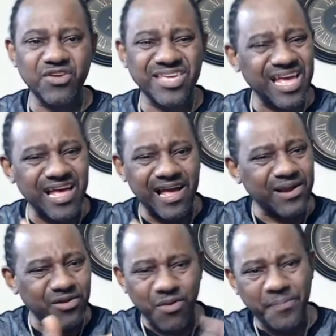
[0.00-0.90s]
You can't
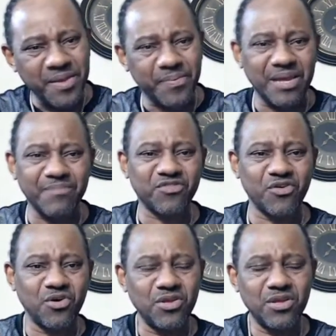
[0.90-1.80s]
anger with people them
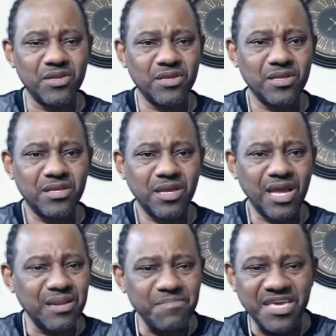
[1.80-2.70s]
so.
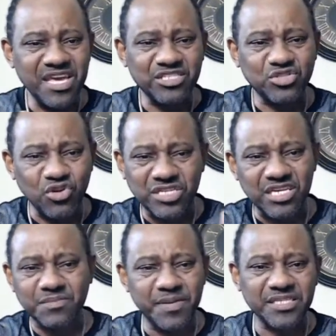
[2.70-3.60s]
That the biggest,
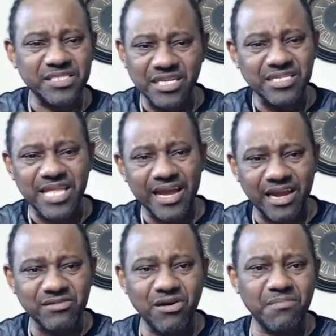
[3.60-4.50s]
dirtiest place is like
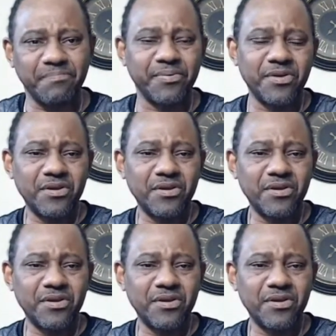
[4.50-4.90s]
a dump.